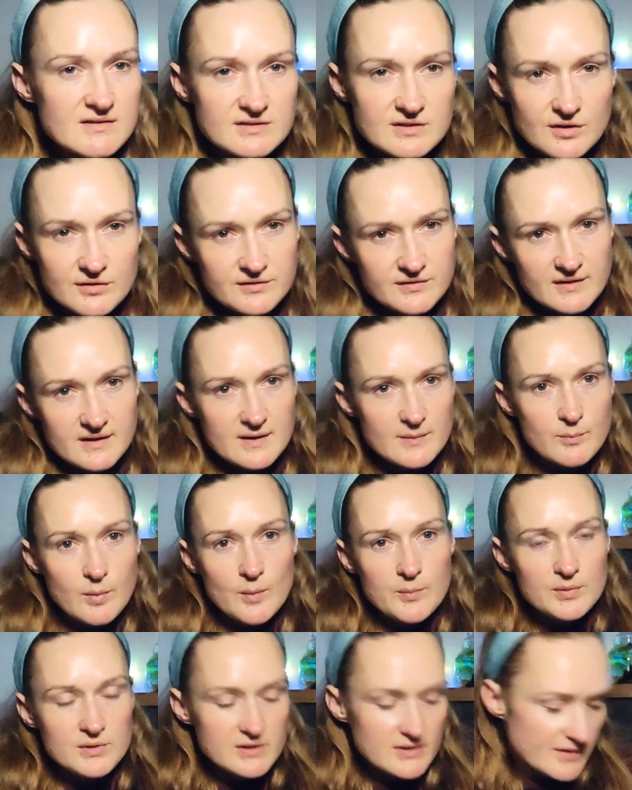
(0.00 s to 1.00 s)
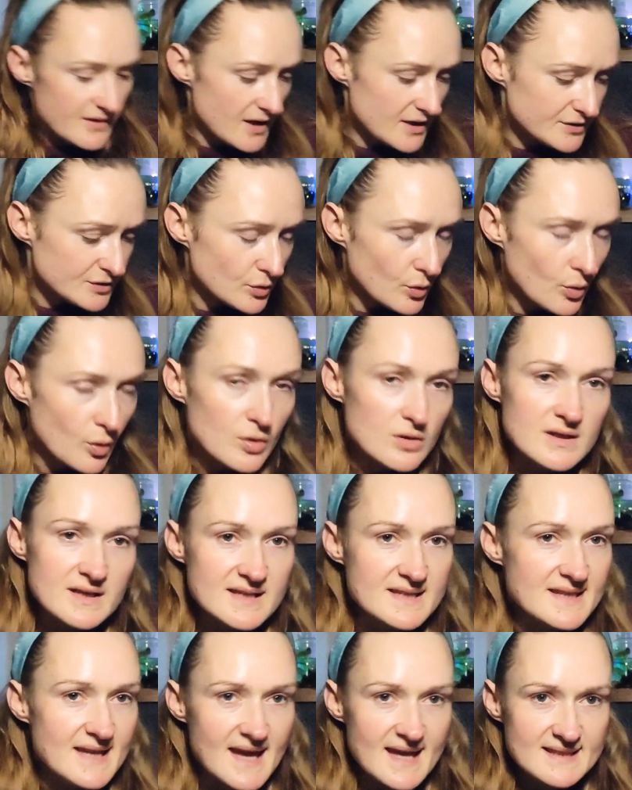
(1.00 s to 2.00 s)
are not very popular at all,
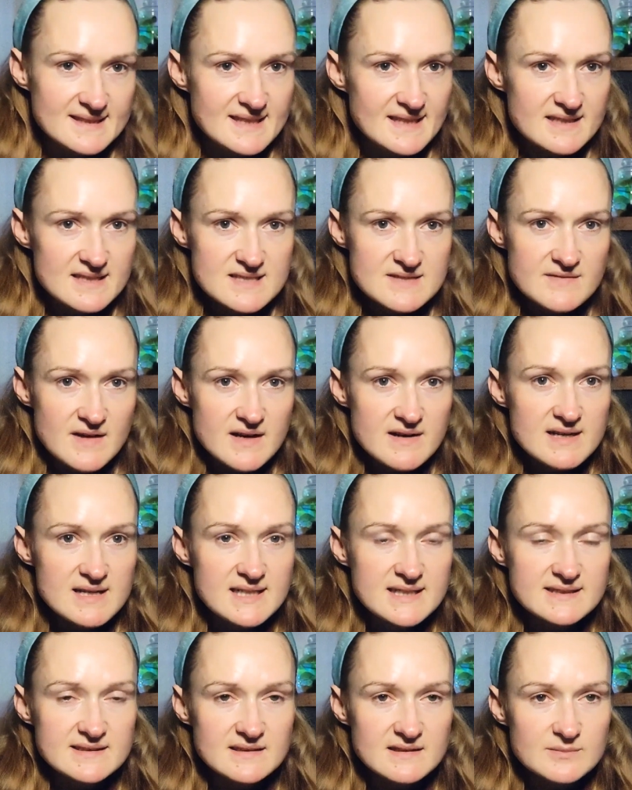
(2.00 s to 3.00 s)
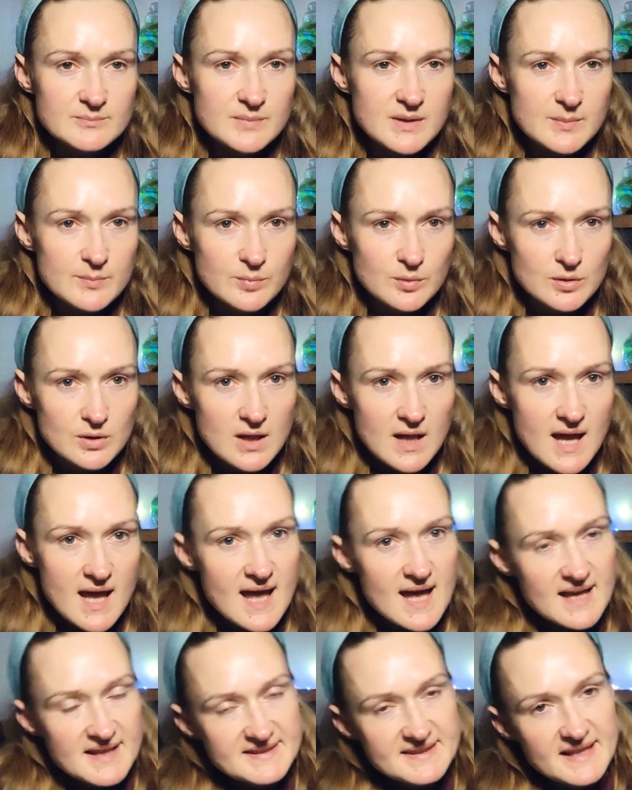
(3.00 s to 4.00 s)
and there is very little people
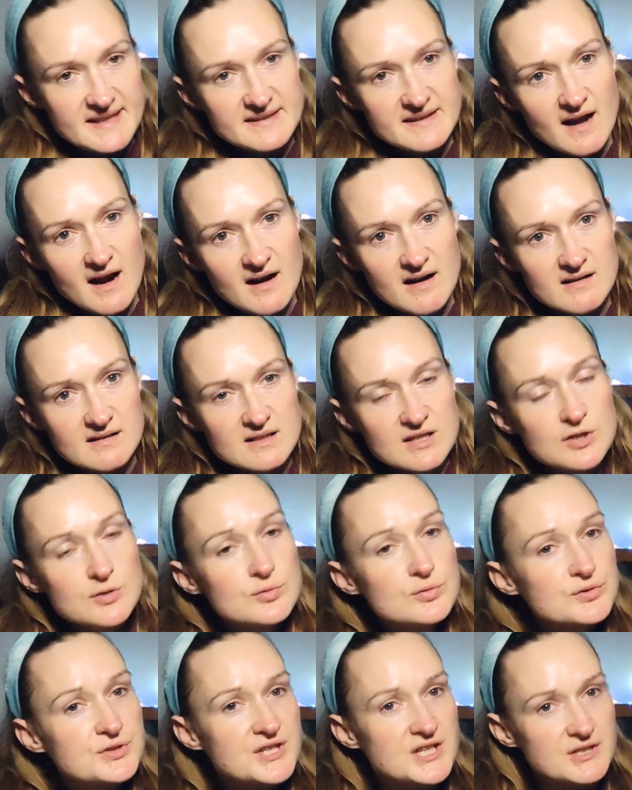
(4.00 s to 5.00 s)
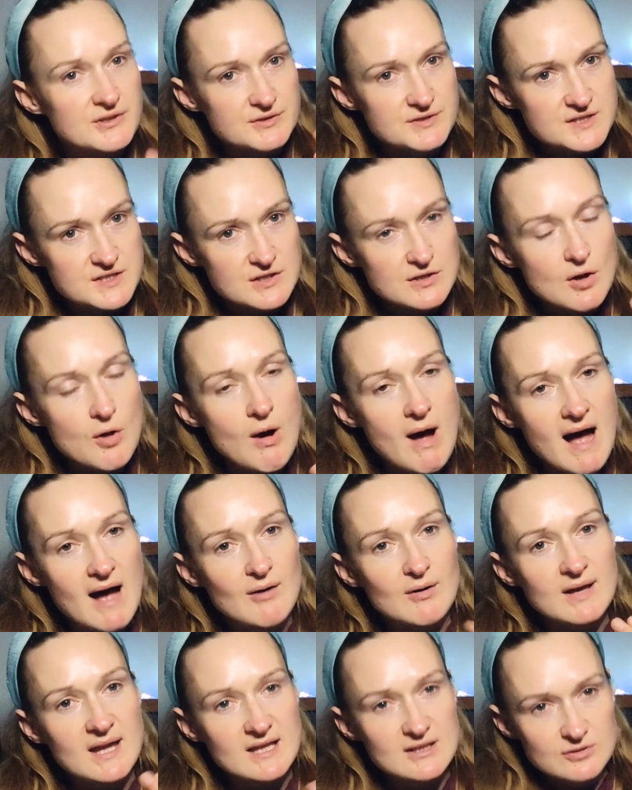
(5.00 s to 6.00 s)
that are curious,
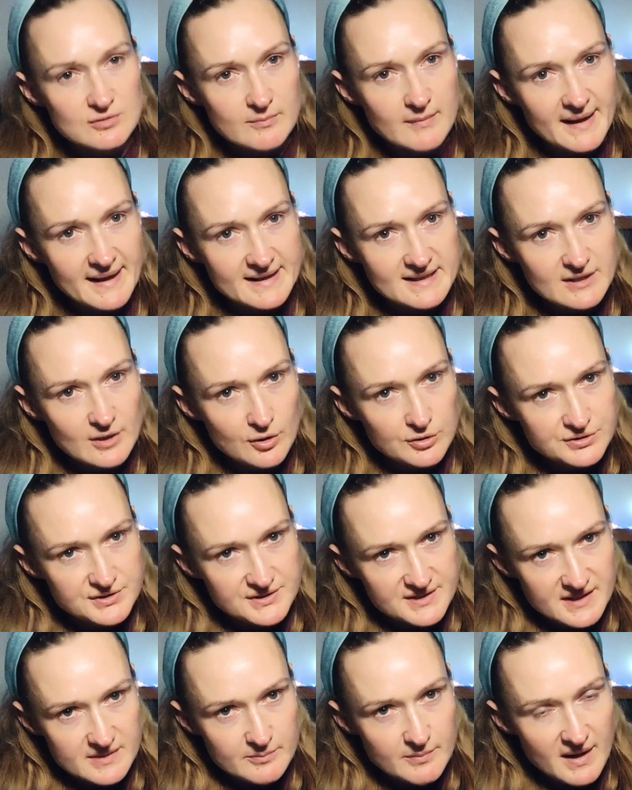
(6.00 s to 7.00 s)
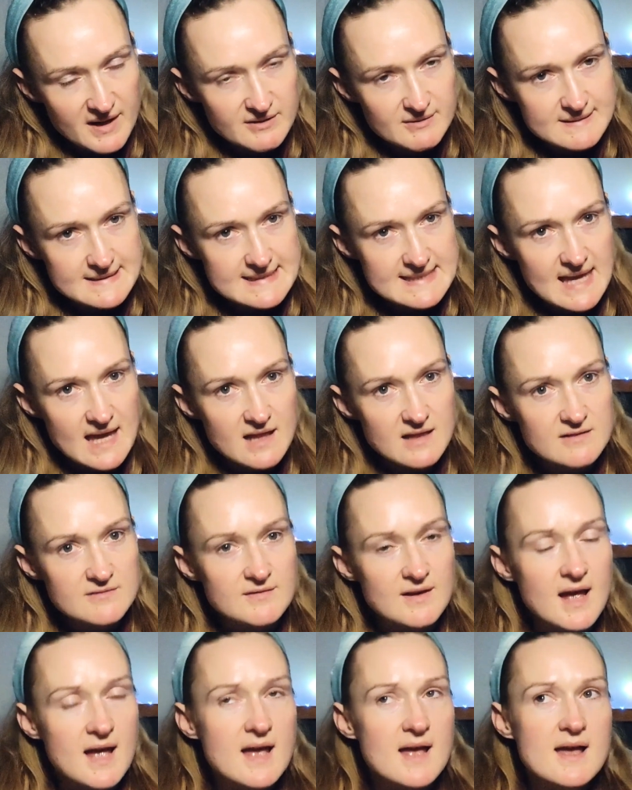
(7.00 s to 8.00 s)
how can you make deodorant by yourself.
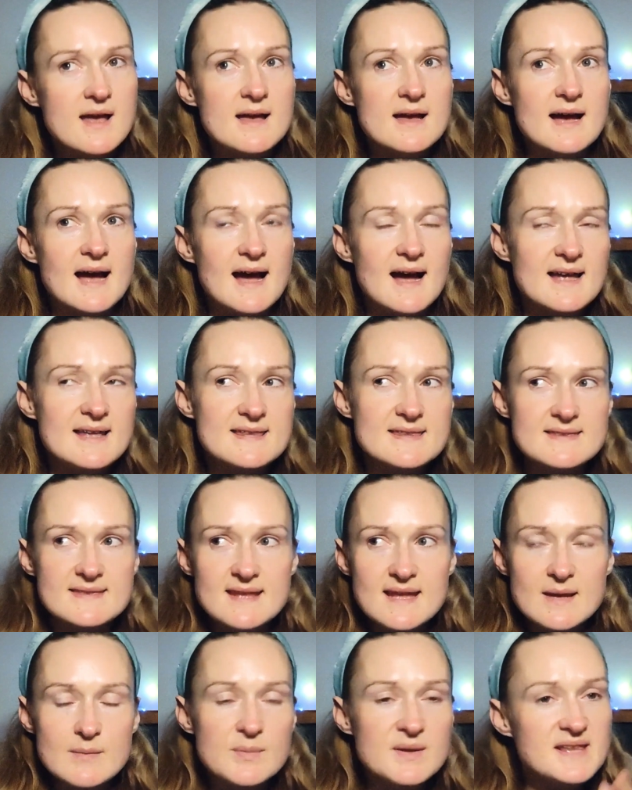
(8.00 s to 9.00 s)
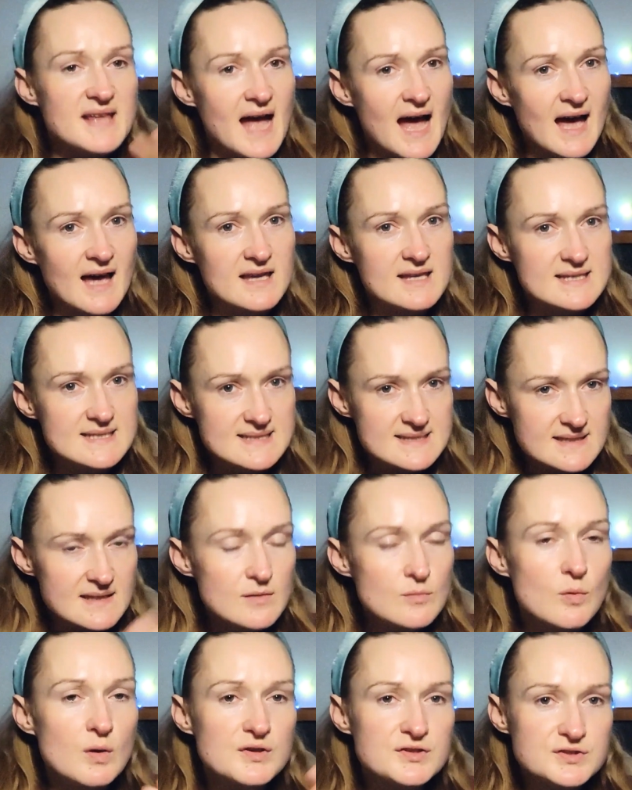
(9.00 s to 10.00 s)
But I
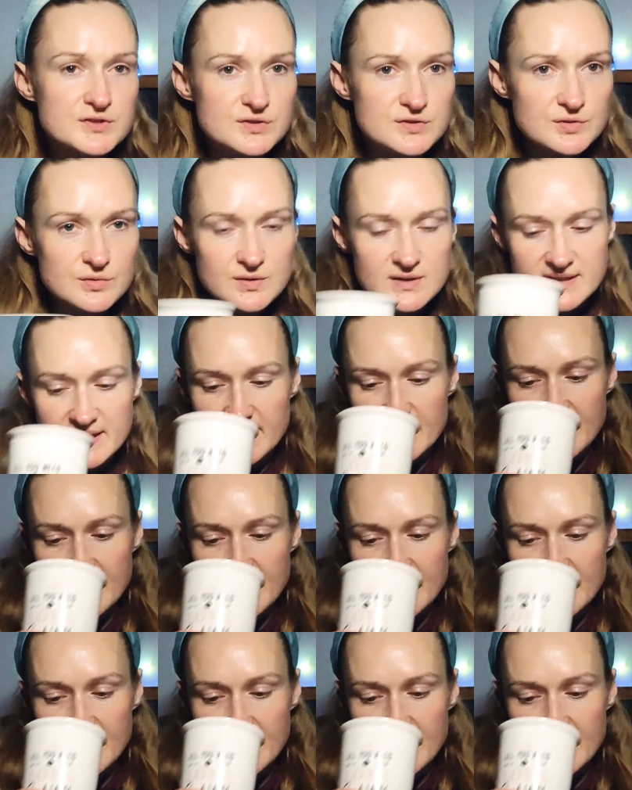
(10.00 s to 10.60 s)
still want to do it